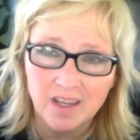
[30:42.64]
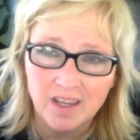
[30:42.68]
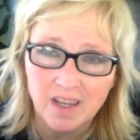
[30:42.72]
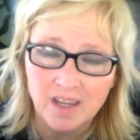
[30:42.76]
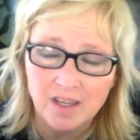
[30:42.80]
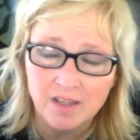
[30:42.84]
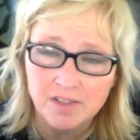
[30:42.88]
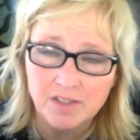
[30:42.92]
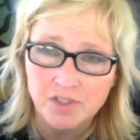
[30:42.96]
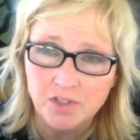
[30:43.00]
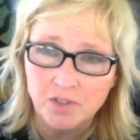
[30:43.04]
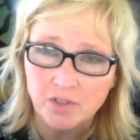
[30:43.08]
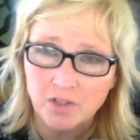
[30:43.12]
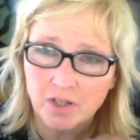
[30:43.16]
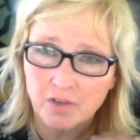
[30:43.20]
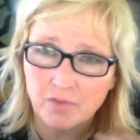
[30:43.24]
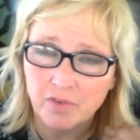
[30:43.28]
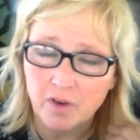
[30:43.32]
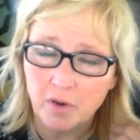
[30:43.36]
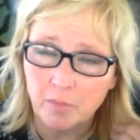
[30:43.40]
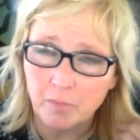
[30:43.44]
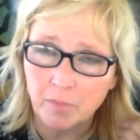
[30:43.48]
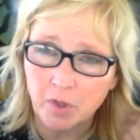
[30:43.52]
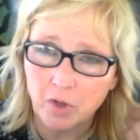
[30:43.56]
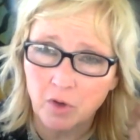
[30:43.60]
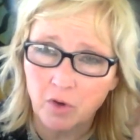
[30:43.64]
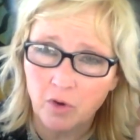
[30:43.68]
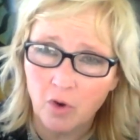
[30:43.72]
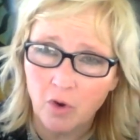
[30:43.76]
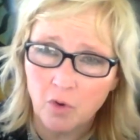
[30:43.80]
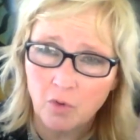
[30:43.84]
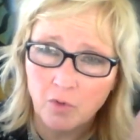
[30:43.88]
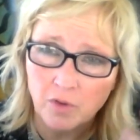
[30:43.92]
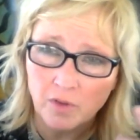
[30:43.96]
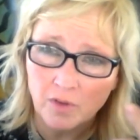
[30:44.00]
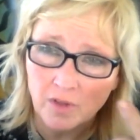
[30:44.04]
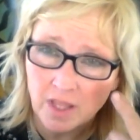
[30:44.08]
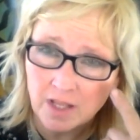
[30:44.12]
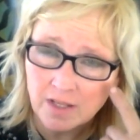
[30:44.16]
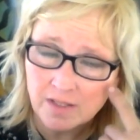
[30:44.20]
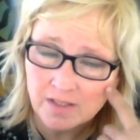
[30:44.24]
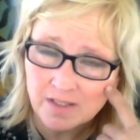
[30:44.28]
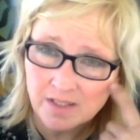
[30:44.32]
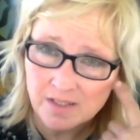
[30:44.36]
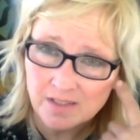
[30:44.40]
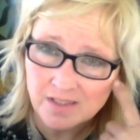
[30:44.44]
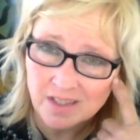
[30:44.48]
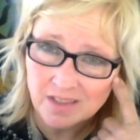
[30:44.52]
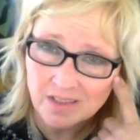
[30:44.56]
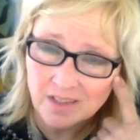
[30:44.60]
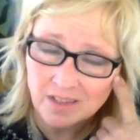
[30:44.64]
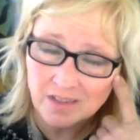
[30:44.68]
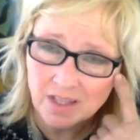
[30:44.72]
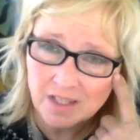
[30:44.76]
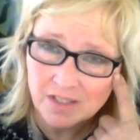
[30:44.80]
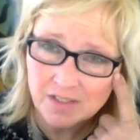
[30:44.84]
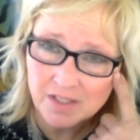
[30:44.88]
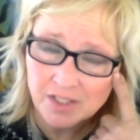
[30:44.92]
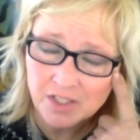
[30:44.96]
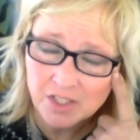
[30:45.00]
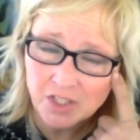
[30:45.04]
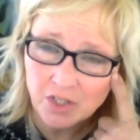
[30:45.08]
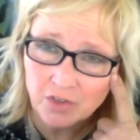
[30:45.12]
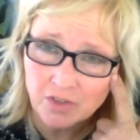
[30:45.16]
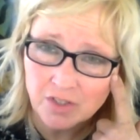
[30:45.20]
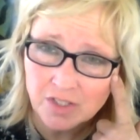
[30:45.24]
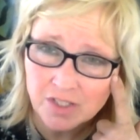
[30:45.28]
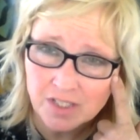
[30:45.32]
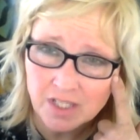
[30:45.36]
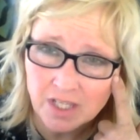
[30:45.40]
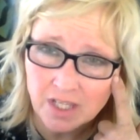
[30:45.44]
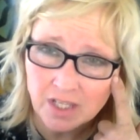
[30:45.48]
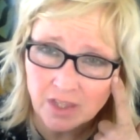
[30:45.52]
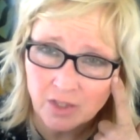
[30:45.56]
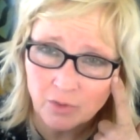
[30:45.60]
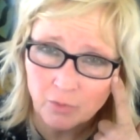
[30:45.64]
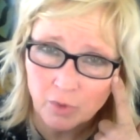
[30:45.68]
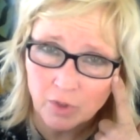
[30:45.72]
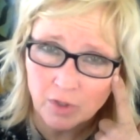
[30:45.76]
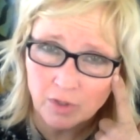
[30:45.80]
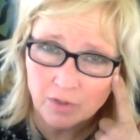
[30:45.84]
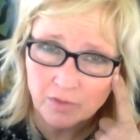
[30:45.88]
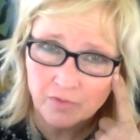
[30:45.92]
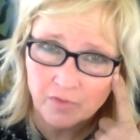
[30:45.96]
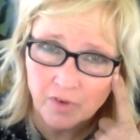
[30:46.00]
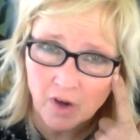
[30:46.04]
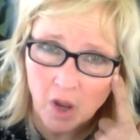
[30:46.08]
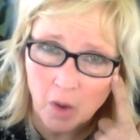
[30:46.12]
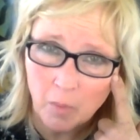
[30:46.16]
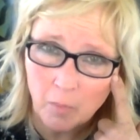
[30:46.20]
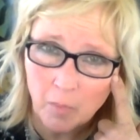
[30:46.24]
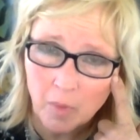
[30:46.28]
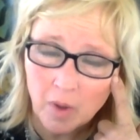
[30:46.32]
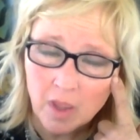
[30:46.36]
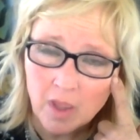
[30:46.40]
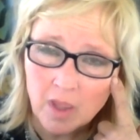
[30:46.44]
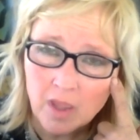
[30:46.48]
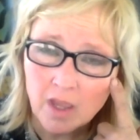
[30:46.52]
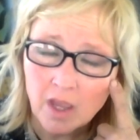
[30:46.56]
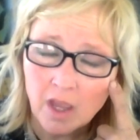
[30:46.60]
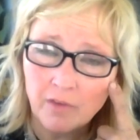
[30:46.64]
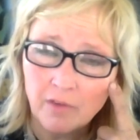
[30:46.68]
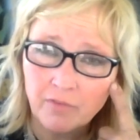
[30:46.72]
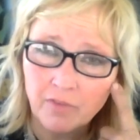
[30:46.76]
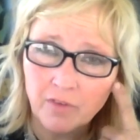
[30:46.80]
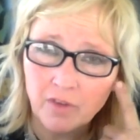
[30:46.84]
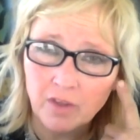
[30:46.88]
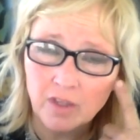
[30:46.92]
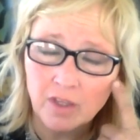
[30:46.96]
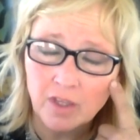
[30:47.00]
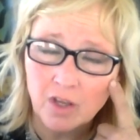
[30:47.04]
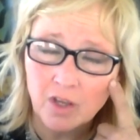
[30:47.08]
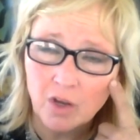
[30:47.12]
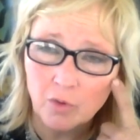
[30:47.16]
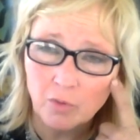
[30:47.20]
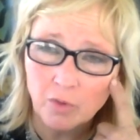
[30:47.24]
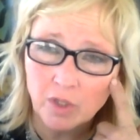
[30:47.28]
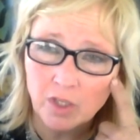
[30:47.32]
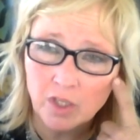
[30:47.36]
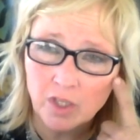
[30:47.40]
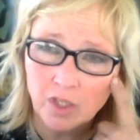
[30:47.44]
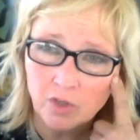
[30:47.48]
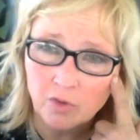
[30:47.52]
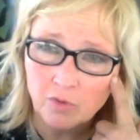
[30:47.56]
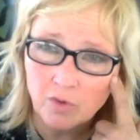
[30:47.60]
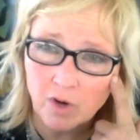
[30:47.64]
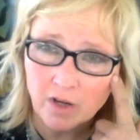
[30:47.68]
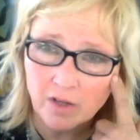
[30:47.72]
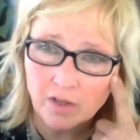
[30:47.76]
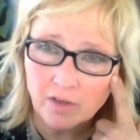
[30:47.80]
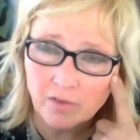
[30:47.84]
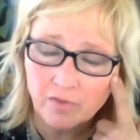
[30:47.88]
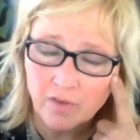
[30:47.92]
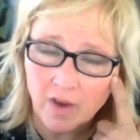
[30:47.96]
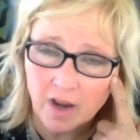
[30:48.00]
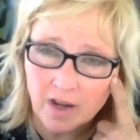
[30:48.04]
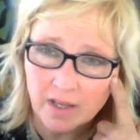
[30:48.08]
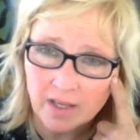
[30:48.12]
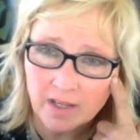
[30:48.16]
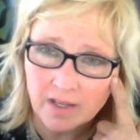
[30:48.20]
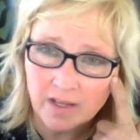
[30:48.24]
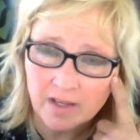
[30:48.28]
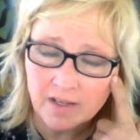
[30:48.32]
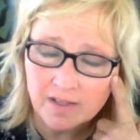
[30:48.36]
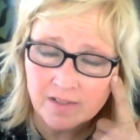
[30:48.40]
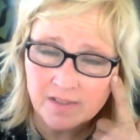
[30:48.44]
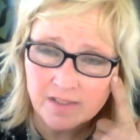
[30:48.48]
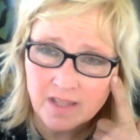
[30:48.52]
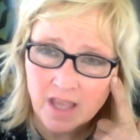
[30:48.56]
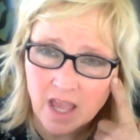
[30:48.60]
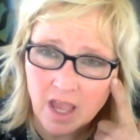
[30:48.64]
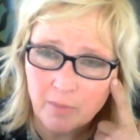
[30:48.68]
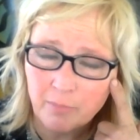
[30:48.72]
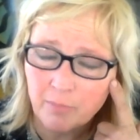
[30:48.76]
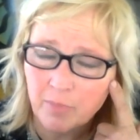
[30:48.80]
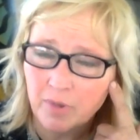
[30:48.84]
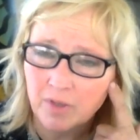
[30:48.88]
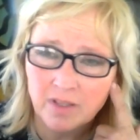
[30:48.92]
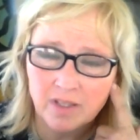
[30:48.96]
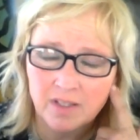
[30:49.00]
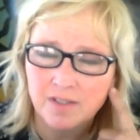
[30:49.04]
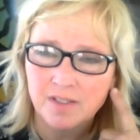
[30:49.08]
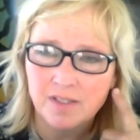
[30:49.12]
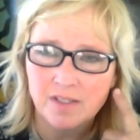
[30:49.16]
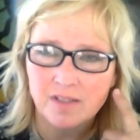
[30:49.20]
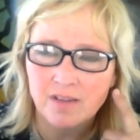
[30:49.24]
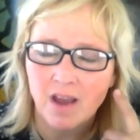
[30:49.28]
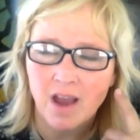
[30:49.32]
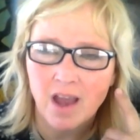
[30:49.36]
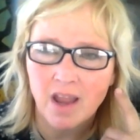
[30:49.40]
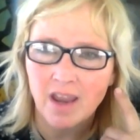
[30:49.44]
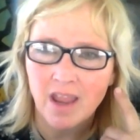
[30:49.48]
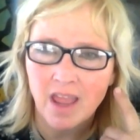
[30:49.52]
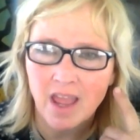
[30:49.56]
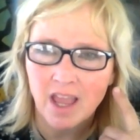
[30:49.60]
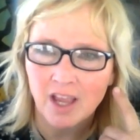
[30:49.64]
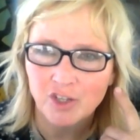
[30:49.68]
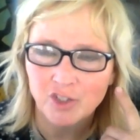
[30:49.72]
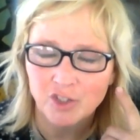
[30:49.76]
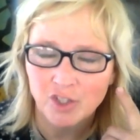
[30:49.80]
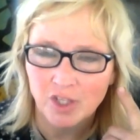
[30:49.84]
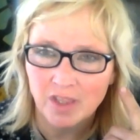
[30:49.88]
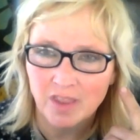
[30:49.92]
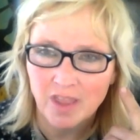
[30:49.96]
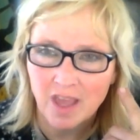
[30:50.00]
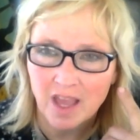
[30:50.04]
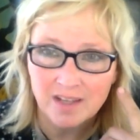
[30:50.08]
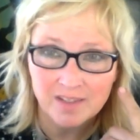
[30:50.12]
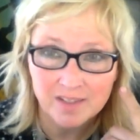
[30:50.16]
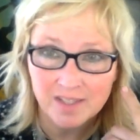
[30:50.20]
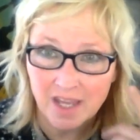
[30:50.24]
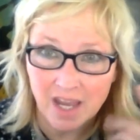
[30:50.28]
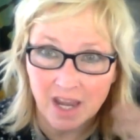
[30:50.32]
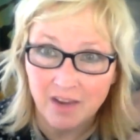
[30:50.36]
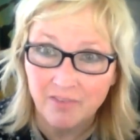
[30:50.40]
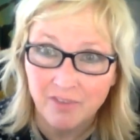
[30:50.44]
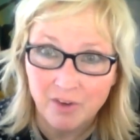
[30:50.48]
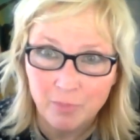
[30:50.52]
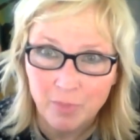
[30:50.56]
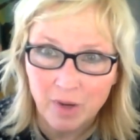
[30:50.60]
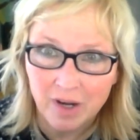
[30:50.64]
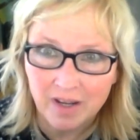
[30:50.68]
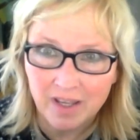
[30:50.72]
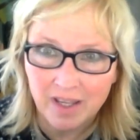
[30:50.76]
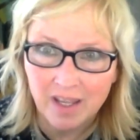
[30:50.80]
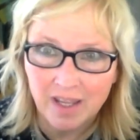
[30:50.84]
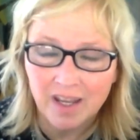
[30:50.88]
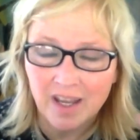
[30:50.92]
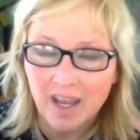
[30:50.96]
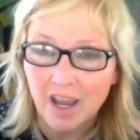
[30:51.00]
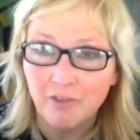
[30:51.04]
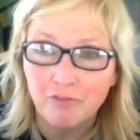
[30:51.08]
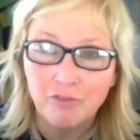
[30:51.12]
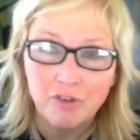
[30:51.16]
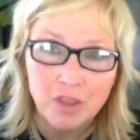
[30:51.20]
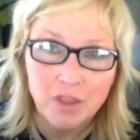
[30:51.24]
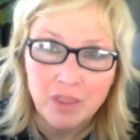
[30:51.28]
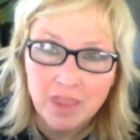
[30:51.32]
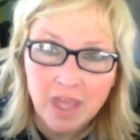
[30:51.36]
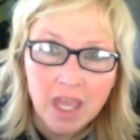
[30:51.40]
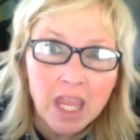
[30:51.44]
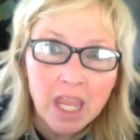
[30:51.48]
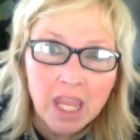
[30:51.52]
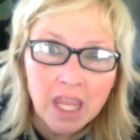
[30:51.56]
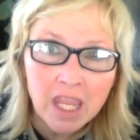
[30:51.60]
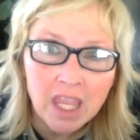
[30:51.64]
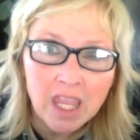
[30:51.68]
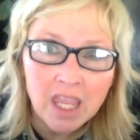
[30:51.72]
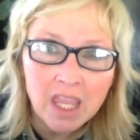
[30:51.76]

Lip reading: answered from your own lenses and the lenses you're seeing the world from. You are defining it as that, but it's not actually that to everybody and everything.